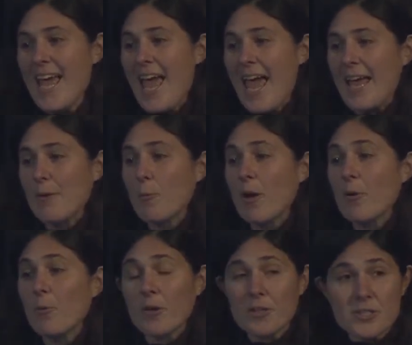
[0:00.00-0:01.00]
And while
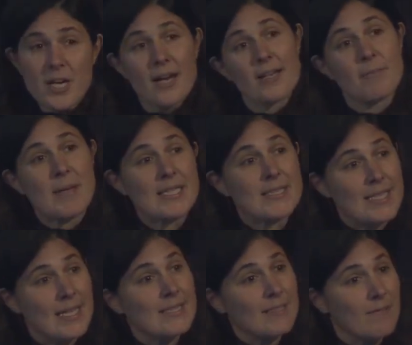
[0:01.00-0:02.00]
we're trying to make
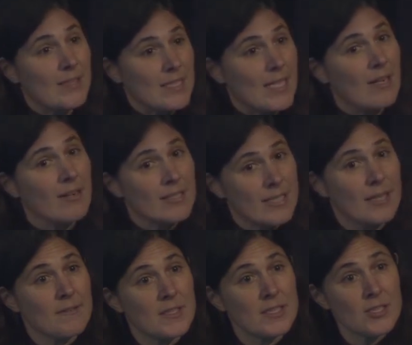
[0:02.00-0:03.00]
sense of the data
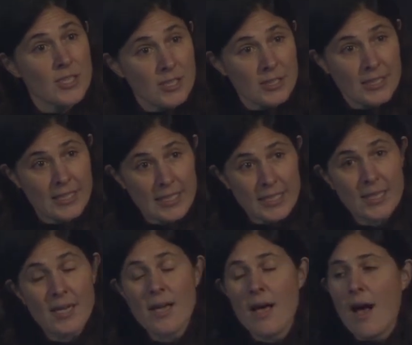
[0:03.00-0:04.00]
ourselves internally,
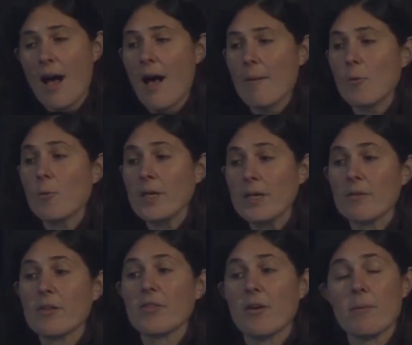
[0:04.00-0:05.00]
we know
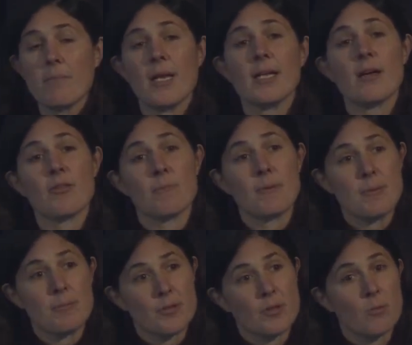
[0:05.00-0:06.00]
that there are many other
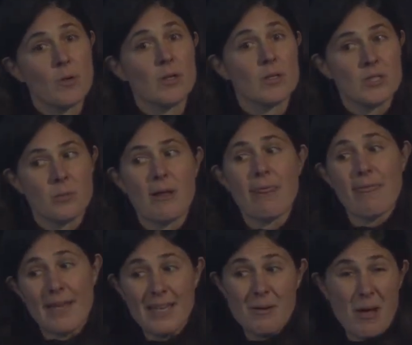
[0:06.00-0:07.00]
people in the world who are
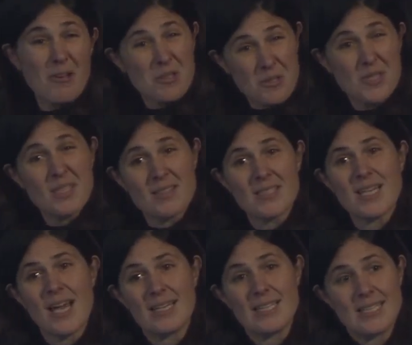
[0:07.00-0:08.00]
thinking about using this
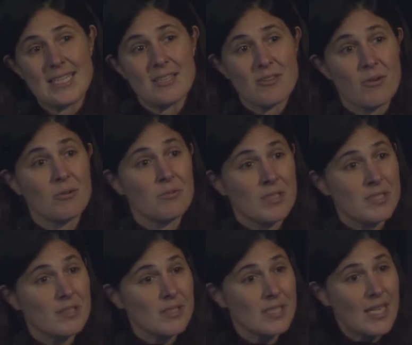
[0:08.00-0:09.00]
kind of data in their own
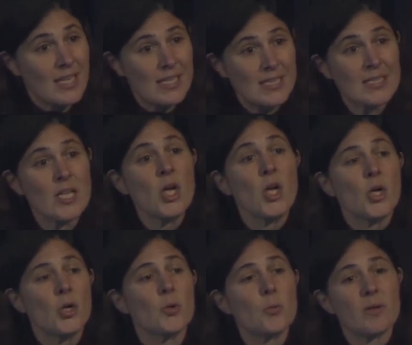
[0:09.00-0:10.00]
research studies
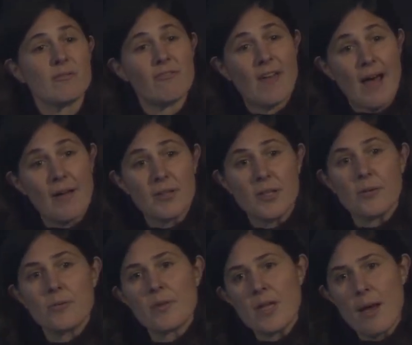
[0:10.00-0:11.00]
who would
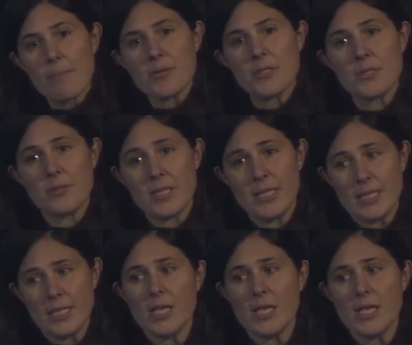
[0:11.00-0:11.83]
value the opportunity